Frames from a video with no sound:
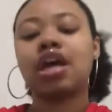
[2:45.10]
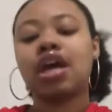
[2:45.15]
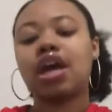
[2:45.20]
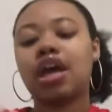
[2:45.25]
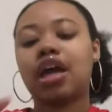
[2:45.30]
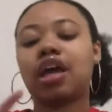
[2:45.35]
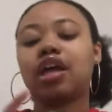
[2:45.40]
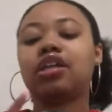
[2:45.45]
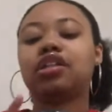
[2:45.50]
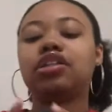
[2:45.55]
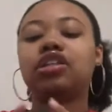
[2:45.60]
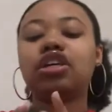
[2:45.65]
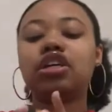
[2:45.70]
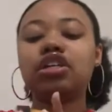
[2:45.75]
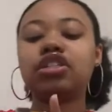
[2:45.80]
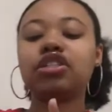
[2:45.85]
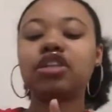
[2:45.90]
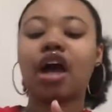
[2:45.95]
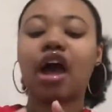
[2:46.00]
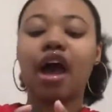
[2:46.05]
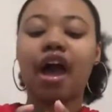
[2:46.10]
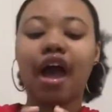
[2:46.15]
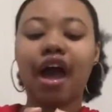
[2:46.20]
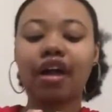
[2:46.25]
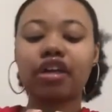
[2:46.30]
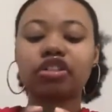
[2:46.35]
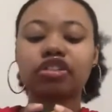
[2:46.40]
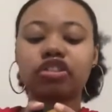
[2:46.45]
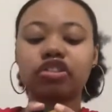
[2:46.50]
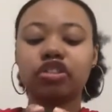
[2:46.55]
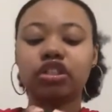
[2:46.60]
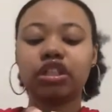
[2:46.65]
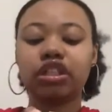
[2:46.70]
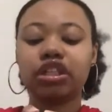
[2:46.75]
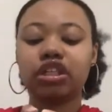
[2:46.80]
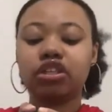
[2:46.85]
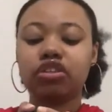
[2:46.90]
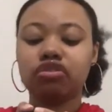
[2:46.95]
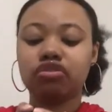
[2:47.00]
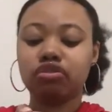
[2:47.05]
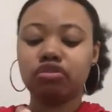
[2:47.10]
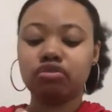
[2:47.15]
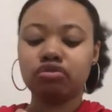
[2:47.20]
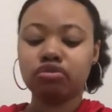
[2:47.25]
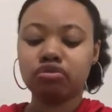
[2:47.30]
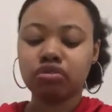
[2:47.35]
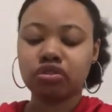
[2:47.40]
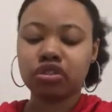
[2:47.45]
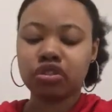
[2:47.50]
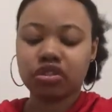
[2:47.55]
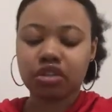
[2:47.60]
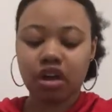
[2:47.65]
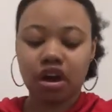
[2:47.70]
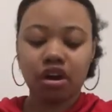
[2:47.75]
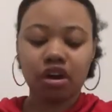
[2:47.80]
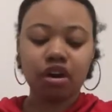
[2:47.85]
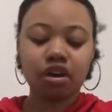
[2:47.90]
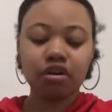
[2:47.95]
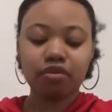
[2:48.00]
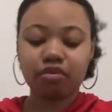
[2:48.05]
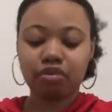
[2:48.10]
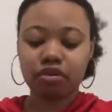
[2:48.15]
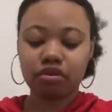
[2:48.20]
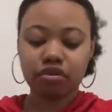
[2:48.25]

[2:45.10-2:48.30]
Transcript: and this I actually used up.